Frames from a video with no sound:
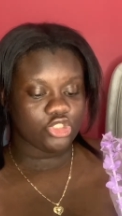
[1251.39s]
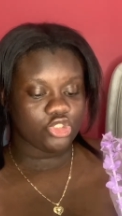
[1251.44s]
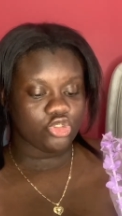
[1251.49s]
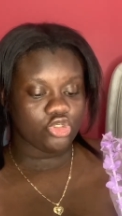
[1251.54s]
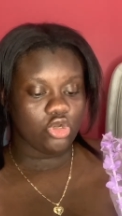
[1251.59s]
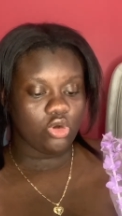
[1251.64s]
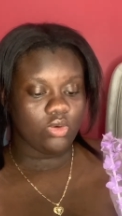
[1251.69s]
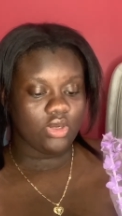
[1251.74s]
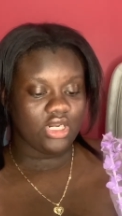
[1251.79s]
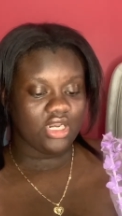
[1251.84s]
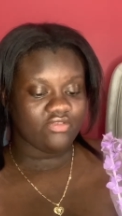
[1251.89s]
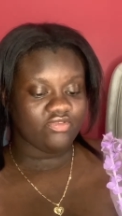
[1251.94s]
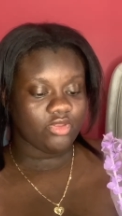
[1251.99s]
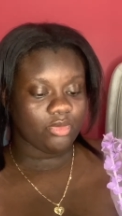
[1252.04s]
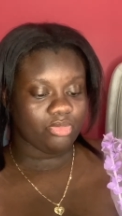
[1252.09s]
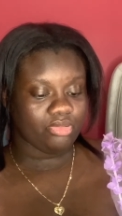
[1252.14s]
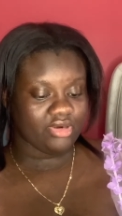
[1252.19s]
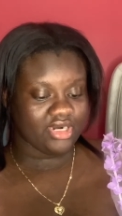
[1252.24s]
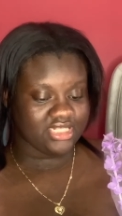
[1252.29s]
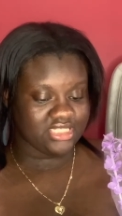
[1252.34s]
You know we love the
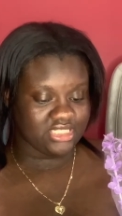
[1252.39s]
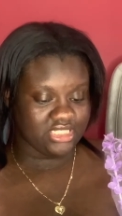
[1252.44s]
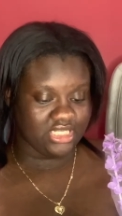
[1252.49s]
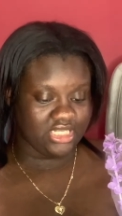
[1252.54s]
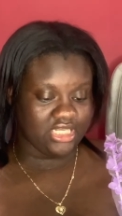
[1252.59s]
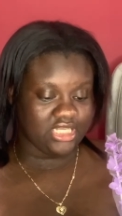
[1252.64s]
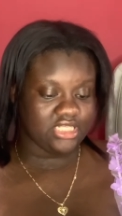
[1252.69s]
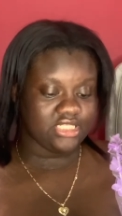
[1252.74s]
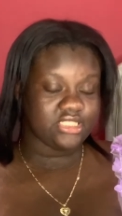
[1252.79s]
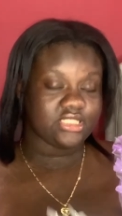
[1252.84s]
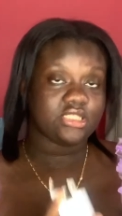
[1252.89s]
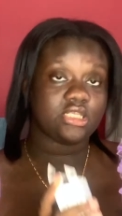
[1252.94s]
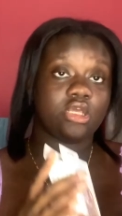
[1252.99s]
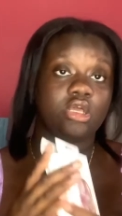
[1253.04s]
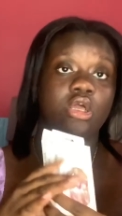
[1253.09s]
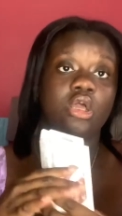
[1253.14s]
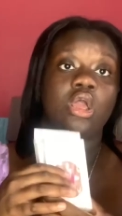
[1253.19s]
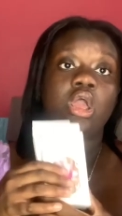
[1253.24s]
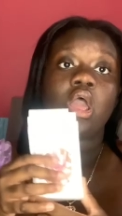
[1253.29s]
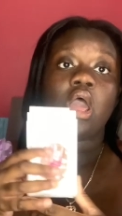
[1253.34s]
pressies.
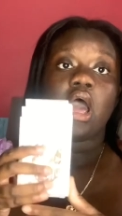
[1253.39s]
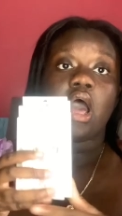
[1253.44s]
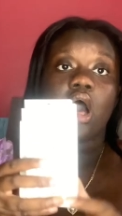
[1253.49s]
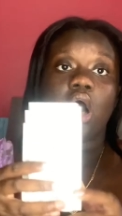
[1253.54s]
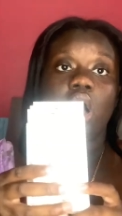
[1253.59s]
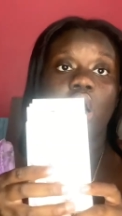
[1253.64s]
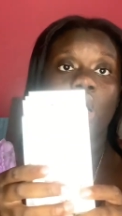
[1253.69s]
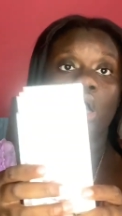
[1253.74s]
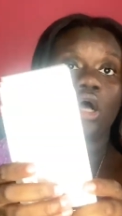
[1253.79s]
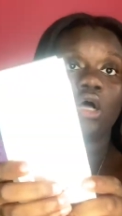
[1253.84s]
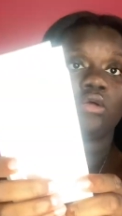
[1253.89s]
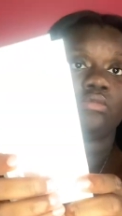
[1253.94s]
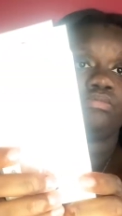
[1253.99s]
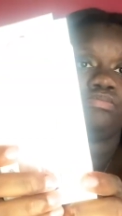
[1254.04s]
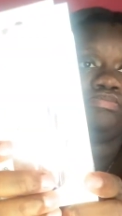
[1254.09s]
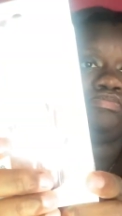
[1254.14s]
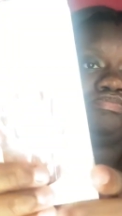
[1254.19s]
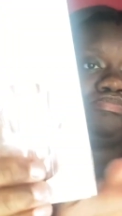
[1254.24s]
Um,